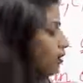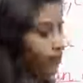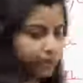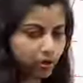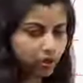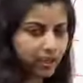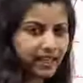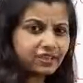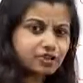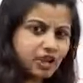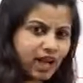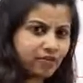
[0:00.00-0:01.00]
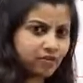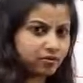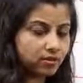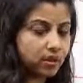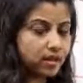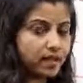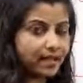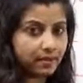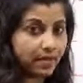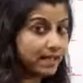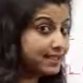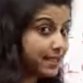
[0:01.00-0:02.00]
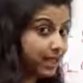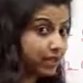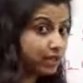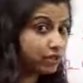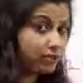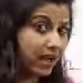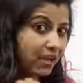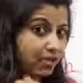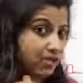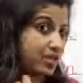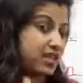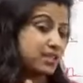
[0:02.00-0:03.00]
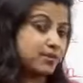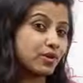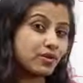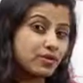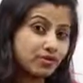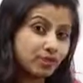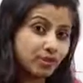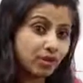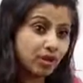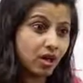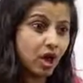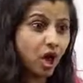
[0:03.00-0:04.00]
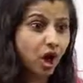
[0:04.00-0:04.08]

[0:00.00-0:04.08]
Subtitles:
a book in general. Am I telling you about a Shakespearean book